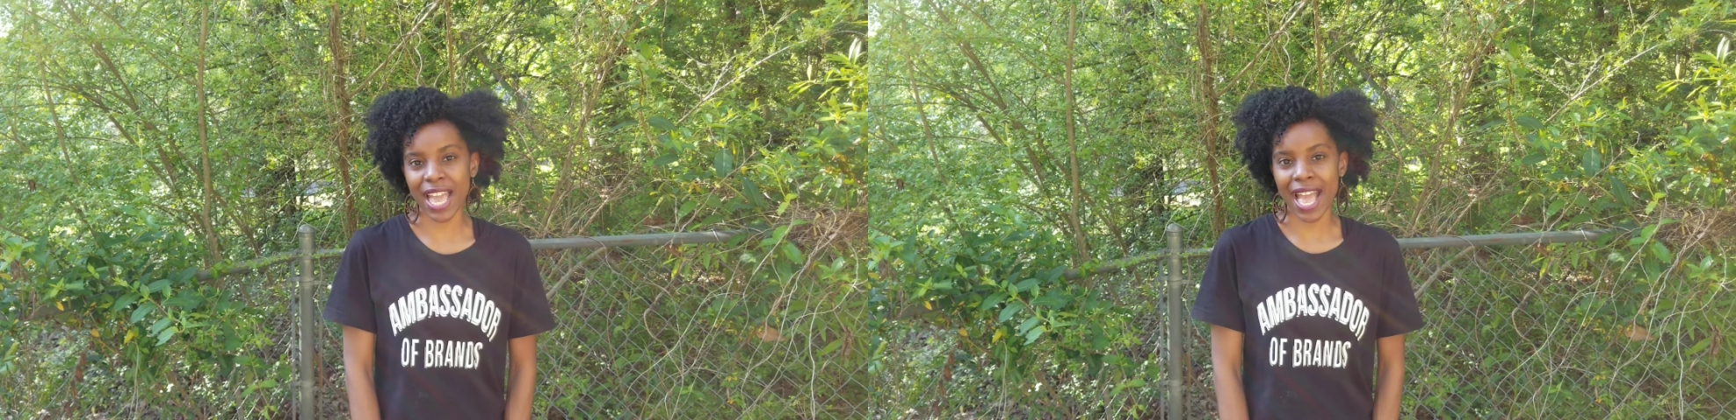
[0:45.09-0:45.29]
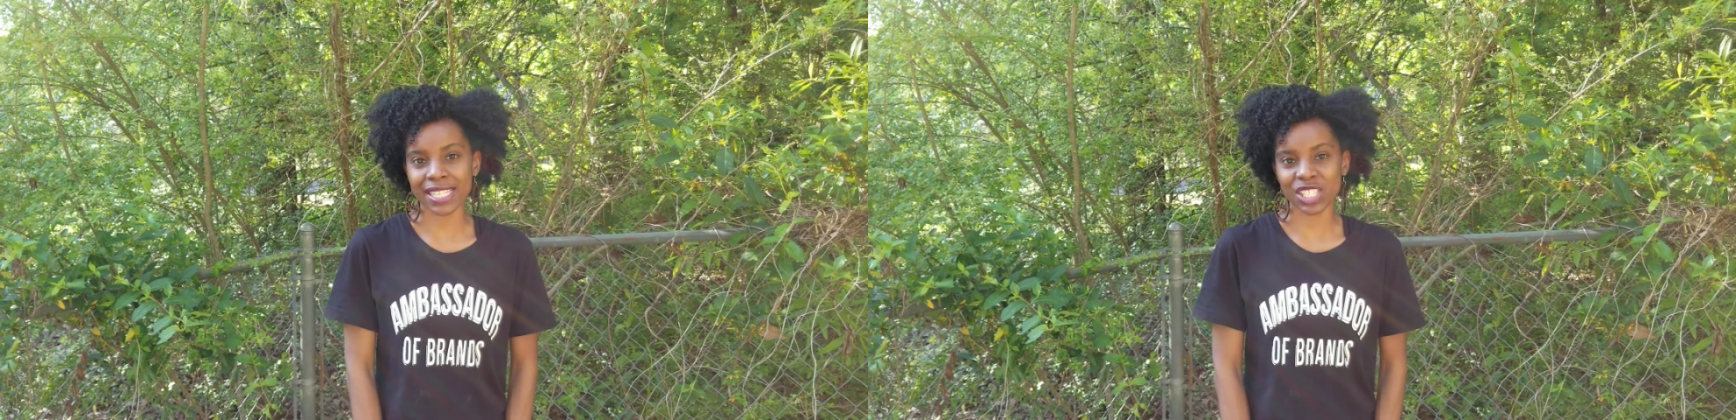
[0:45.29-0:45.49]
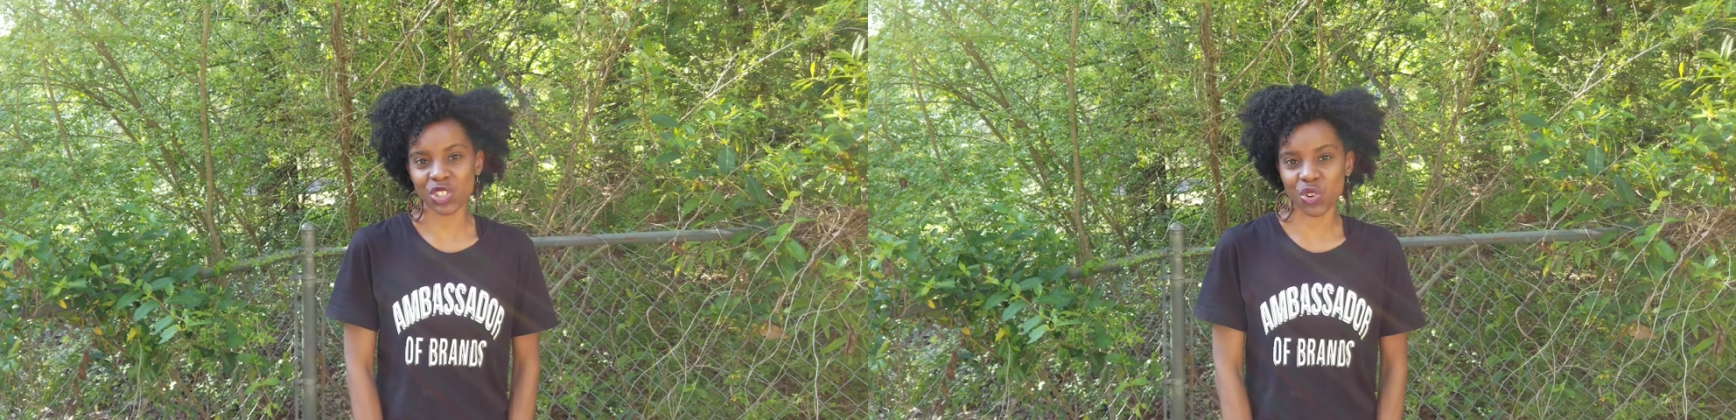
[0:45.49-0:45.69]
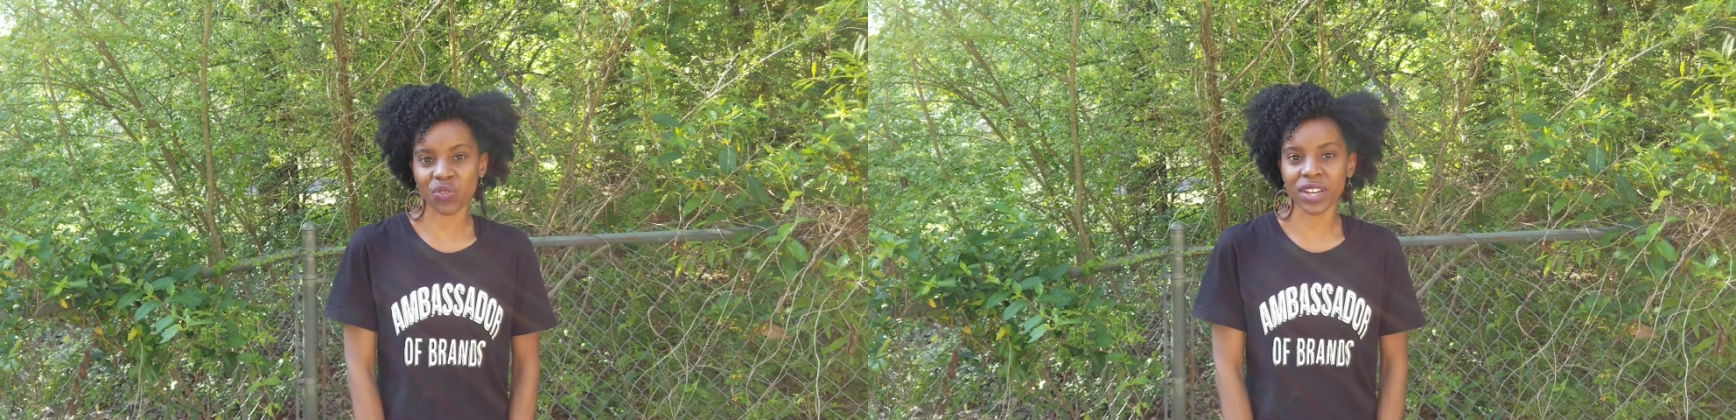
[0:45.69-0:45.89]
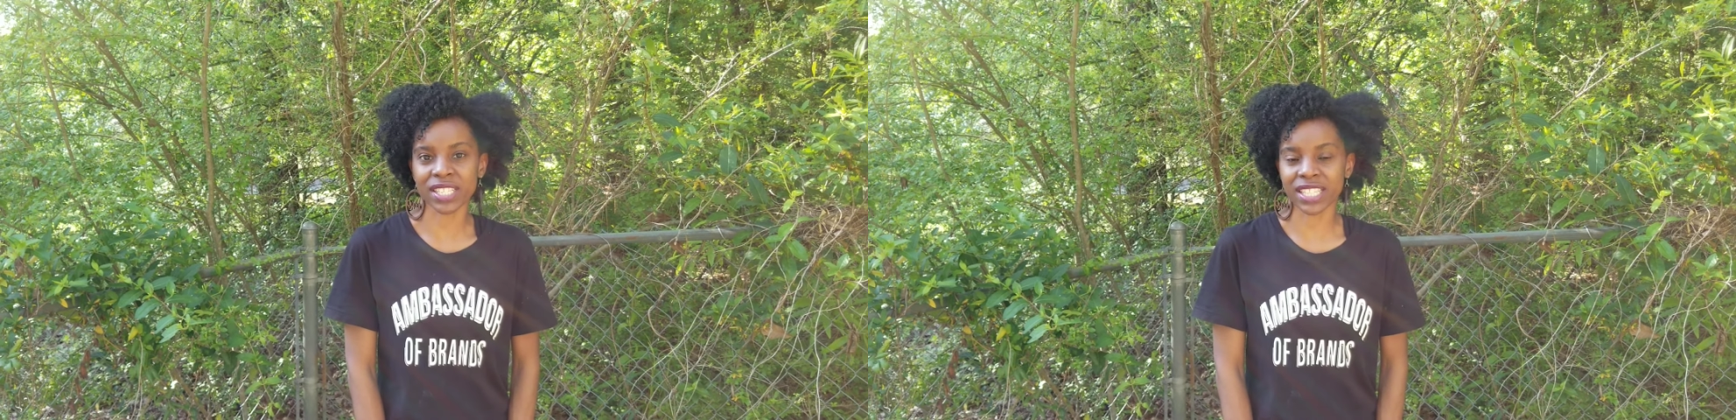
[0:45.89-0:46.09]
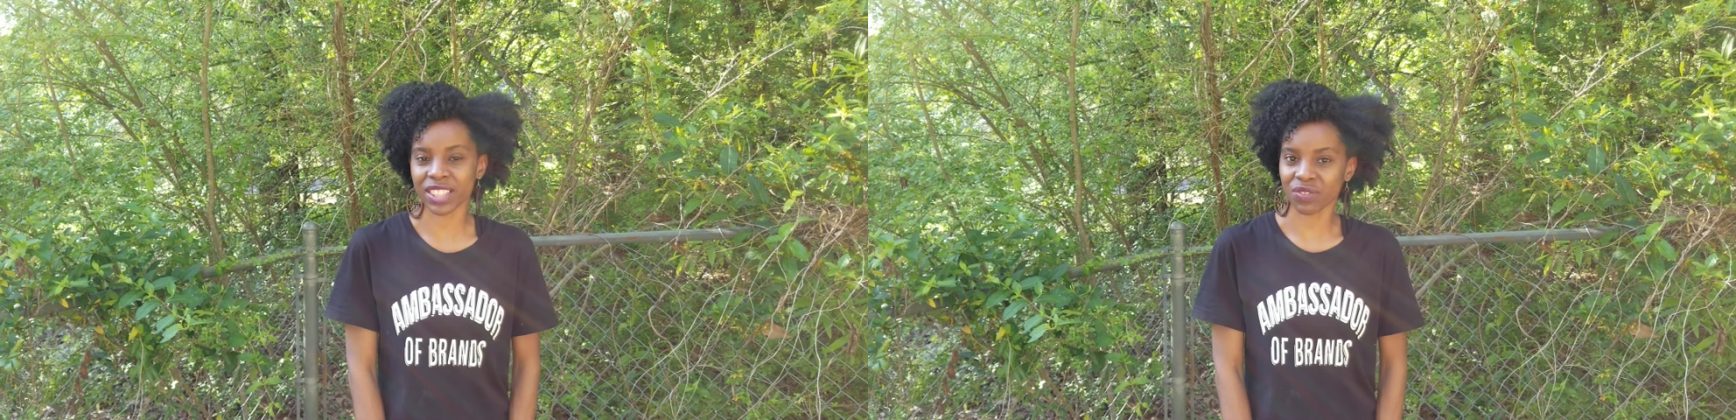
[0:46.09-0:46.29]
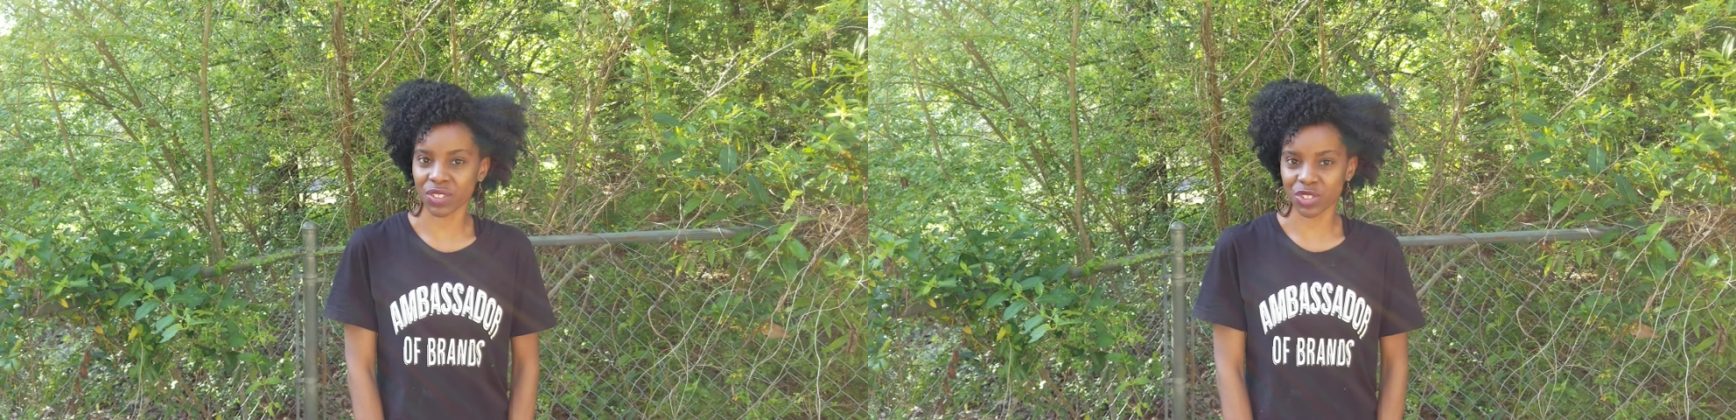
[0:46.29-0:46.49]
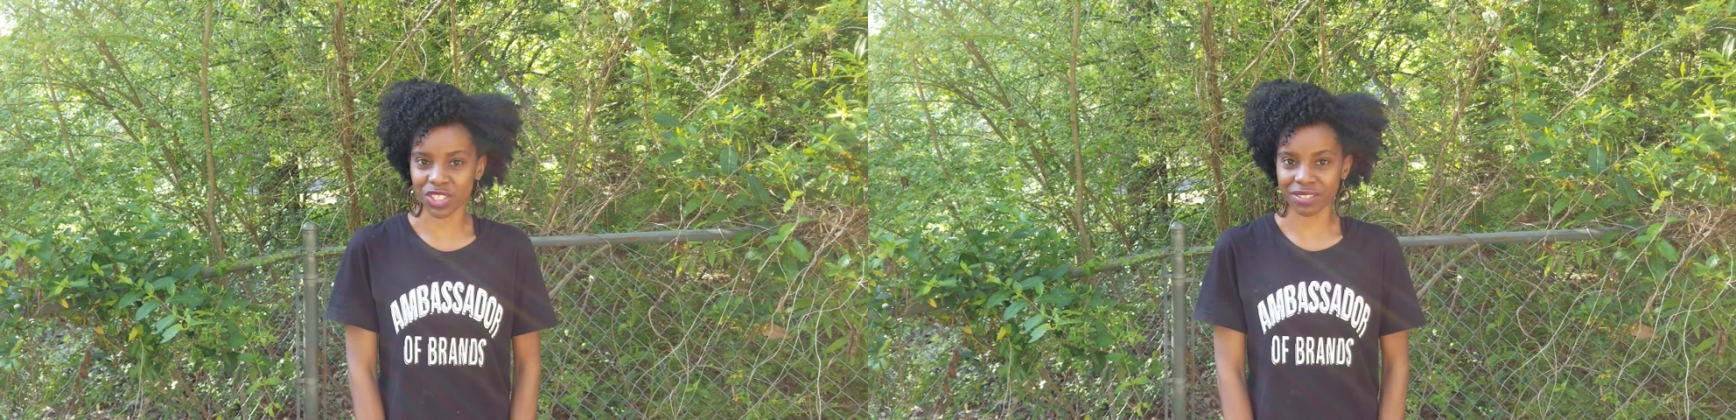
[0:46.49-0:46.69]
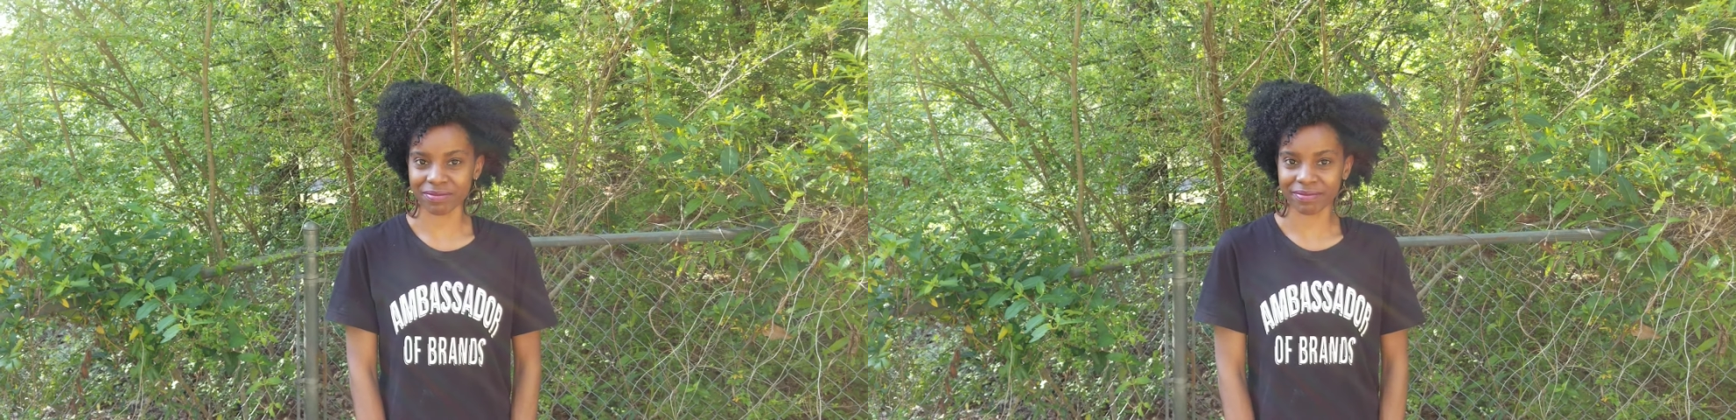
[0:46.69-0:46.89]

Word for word: has in store for us in the future.